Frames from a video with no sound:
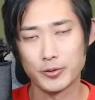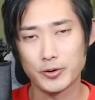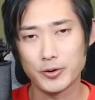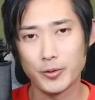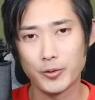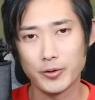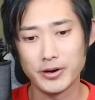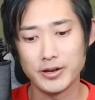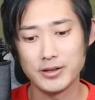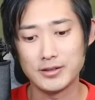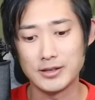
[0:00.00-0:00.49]

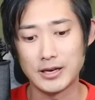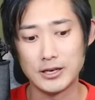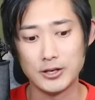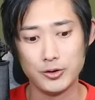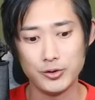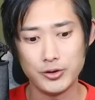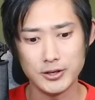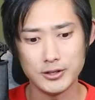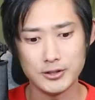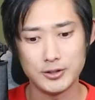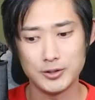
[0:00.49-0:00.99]
recording, then
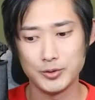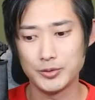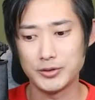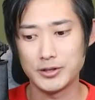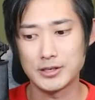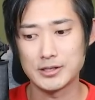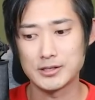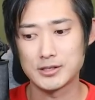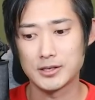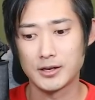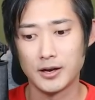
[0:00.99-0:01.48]
you can do
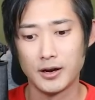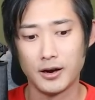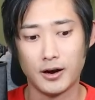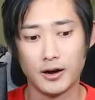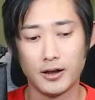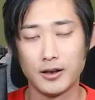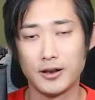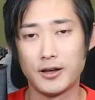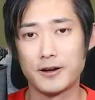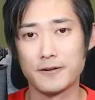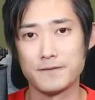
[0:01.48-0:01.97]
this
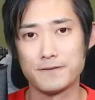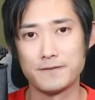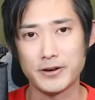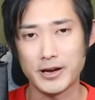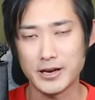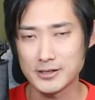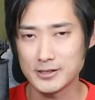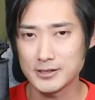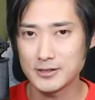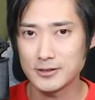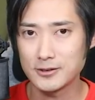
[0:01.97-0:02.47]
a lot
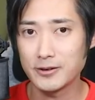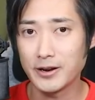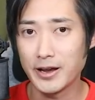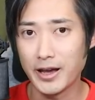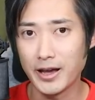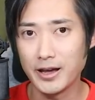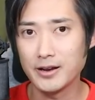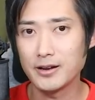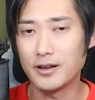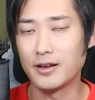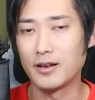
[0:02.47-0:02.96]
faster
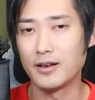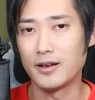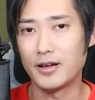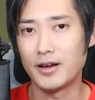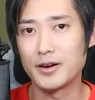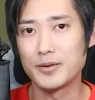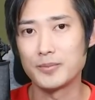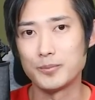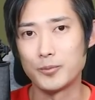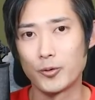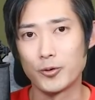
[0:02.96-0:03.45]
and a
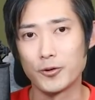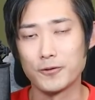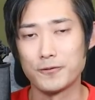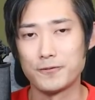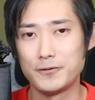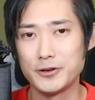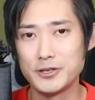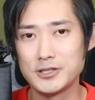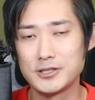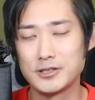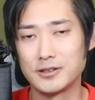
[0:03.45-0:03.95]
lot more
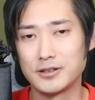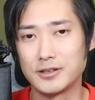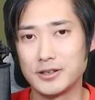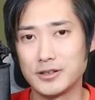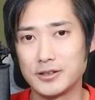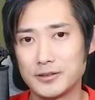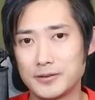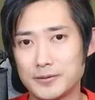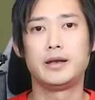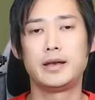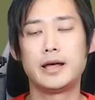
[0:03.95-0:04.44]

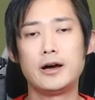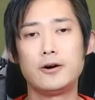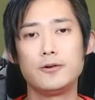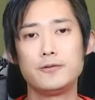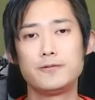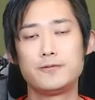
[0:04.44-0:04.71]
efficiently. Now